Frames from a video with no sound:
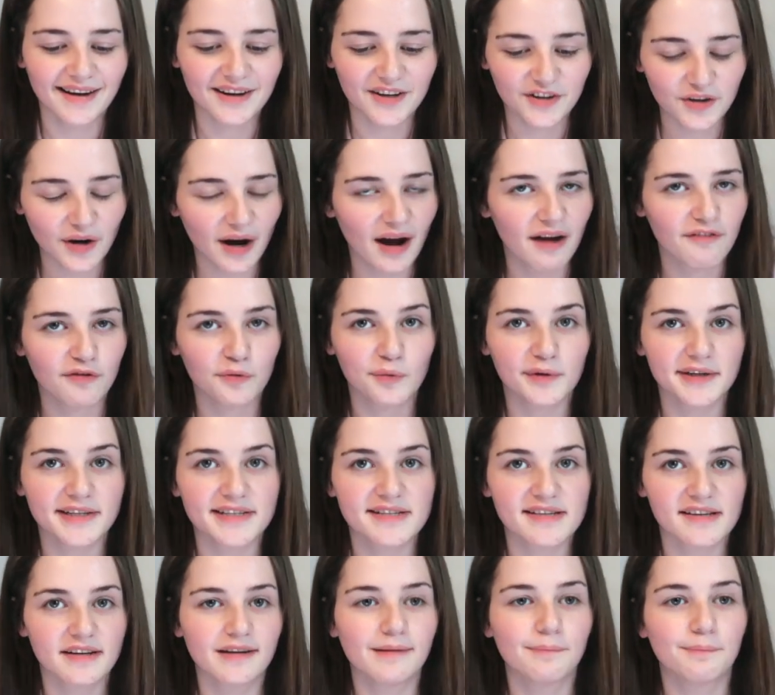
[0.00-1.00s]
not everyone
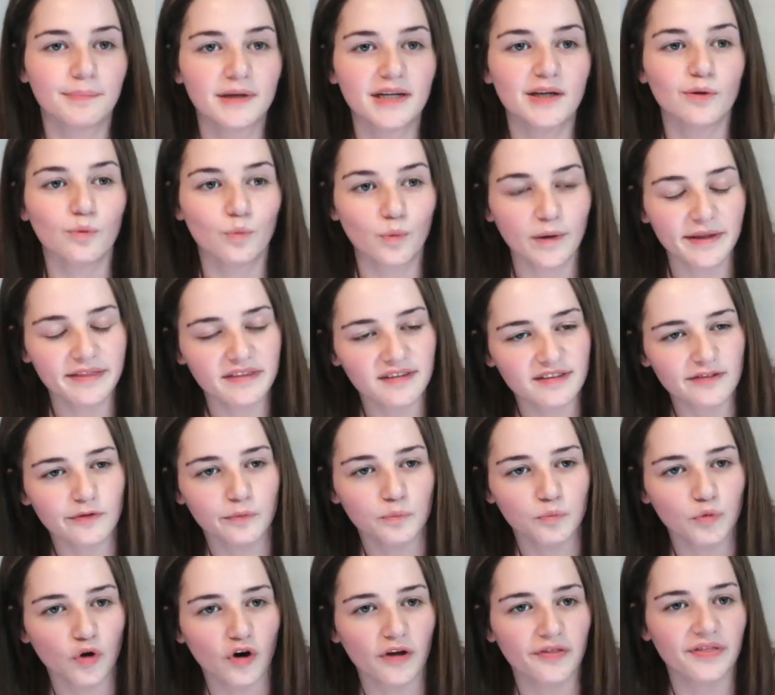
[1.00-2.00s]
is gonna be with
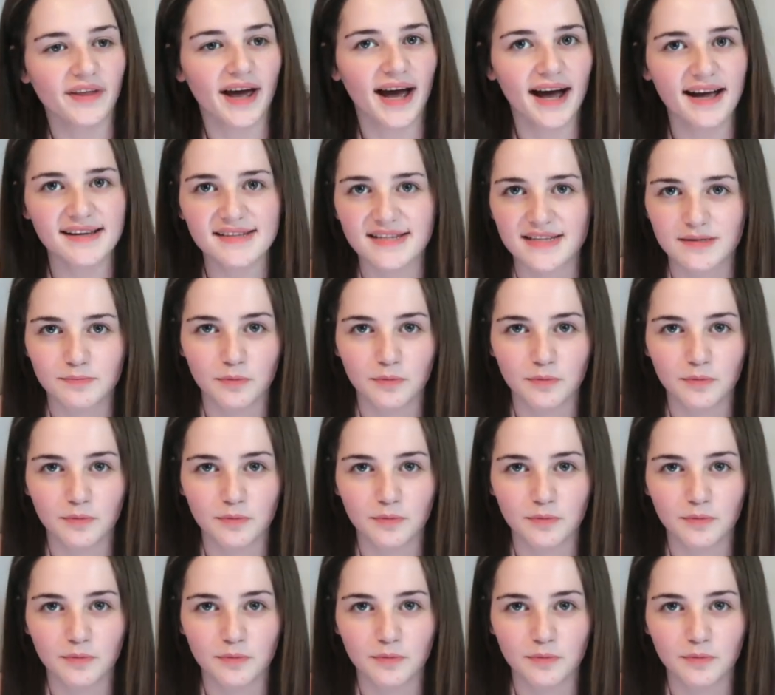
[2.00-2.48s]
someone that has